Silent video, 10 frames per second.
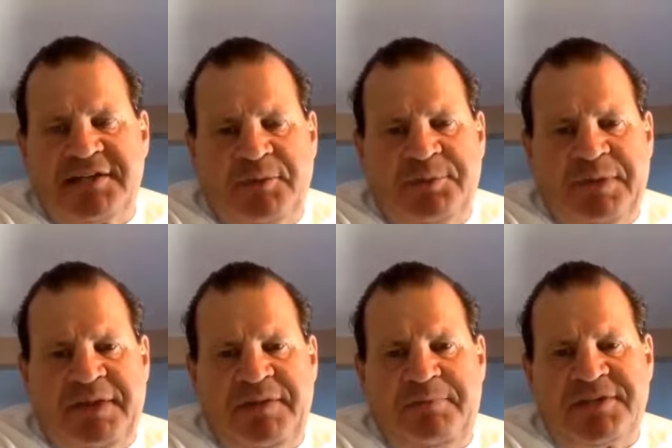We played
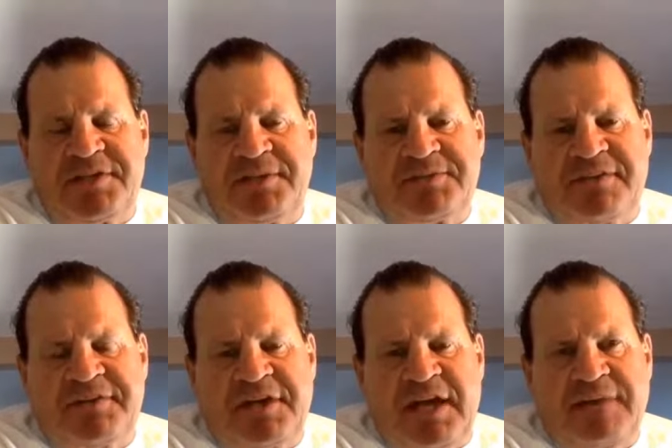the B team
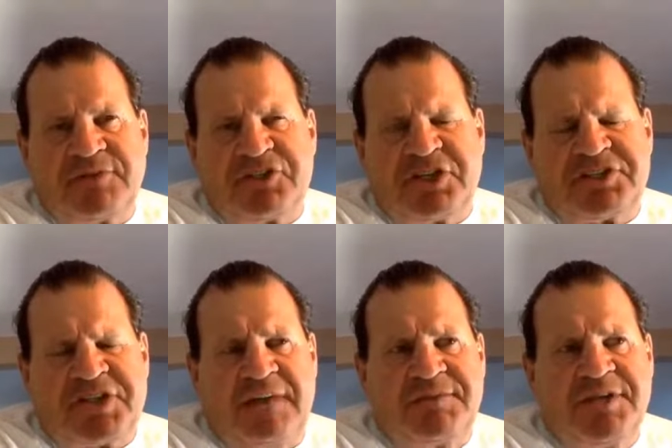7 games or 6
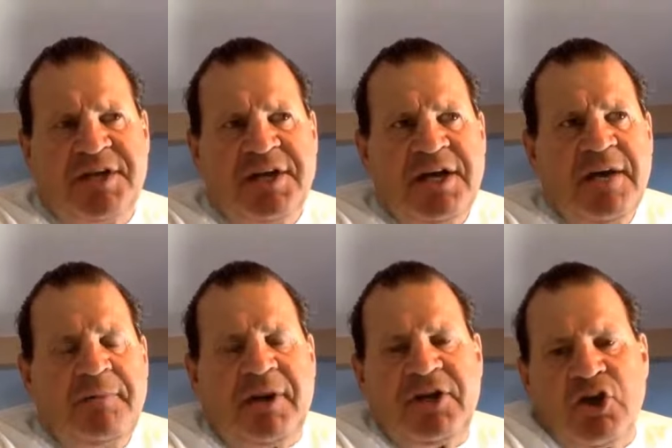games.
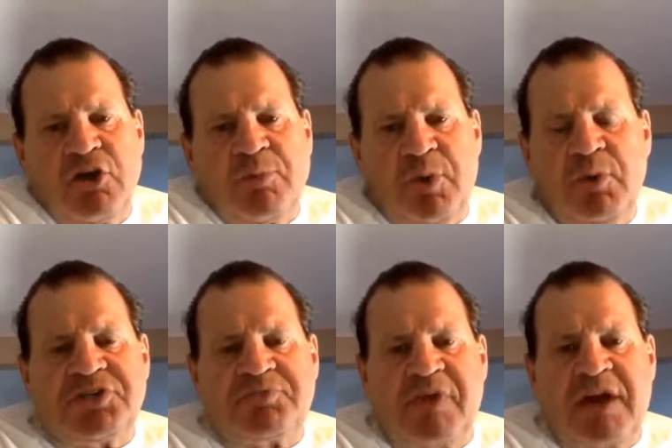But in Europe, we were
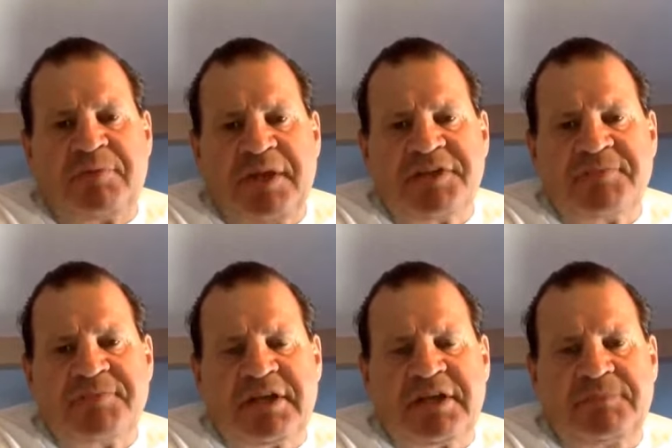just trying to play as many
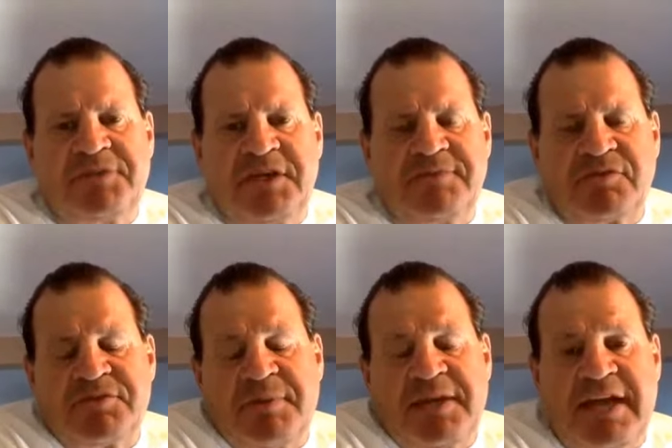club teams or as
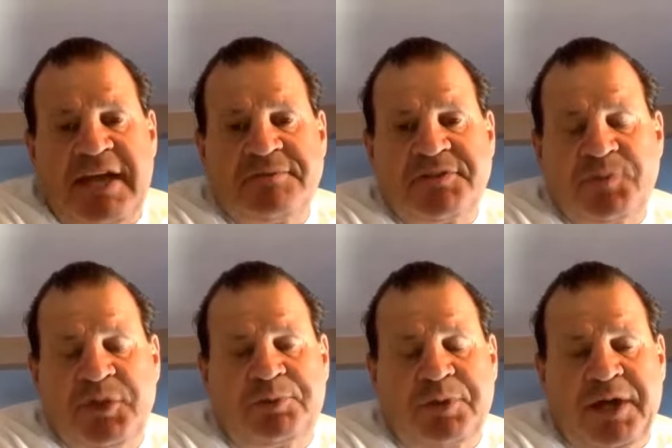many games as we
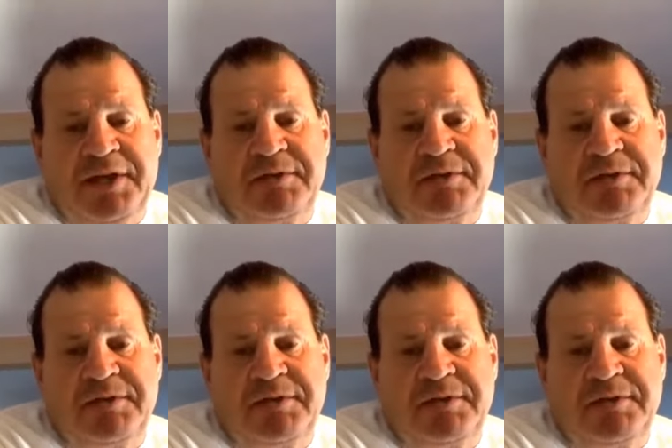could play.